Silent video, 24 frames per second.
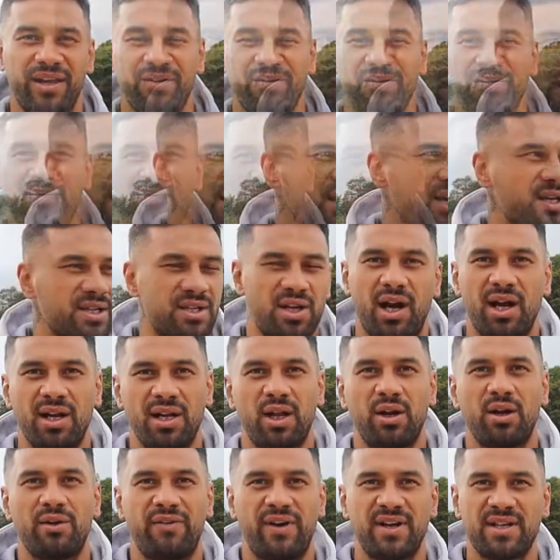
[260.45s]
And so a
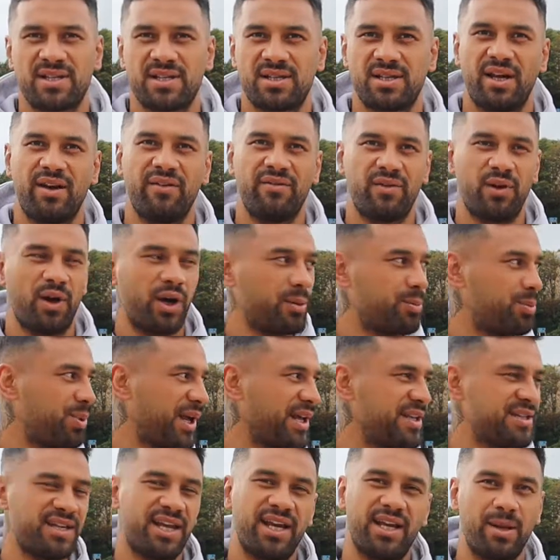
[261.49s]
lot of us have like
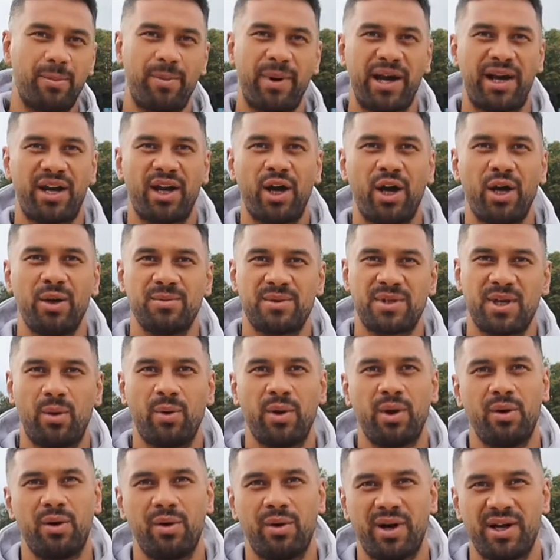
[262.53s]
played together back home, so
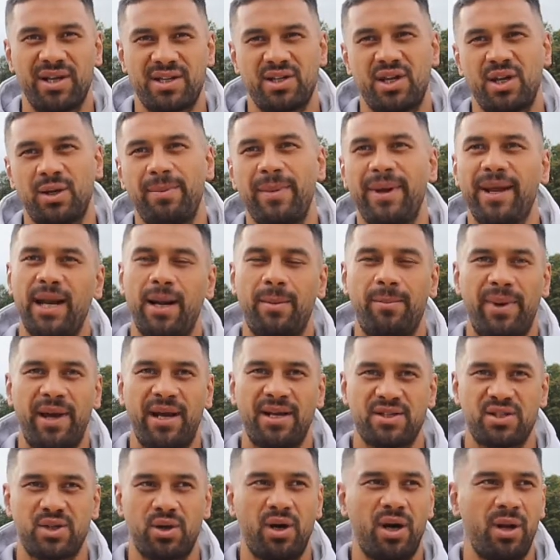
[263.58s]
we always like meet up
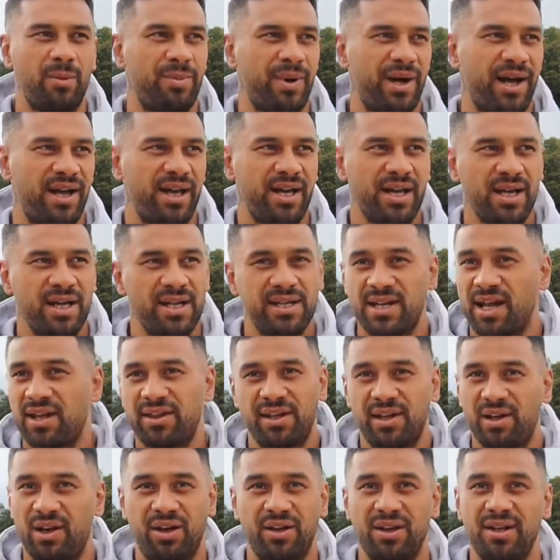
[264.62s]
outside, but
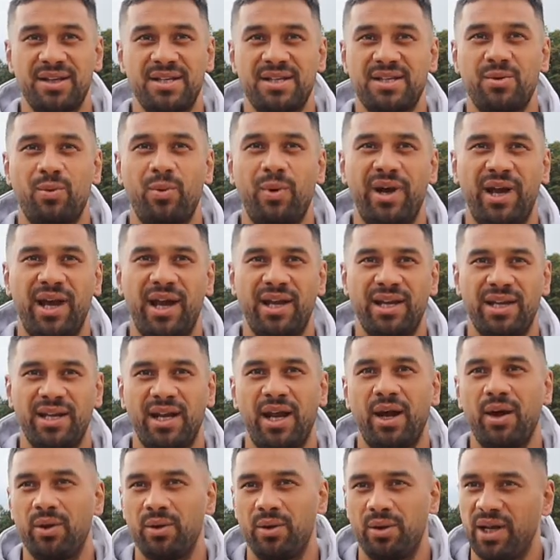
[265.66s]
nothing like this, where, you
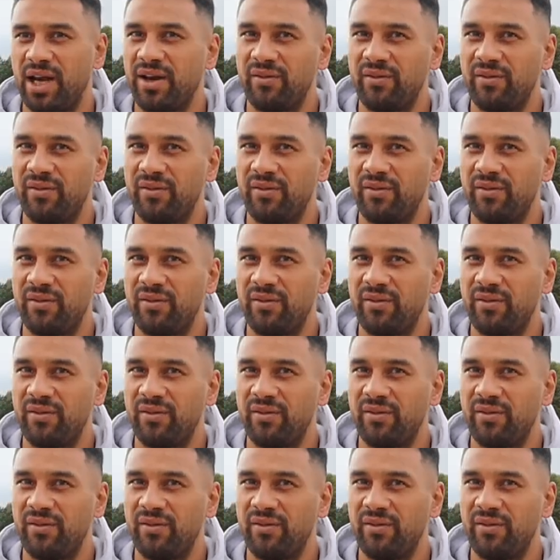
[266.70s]
know,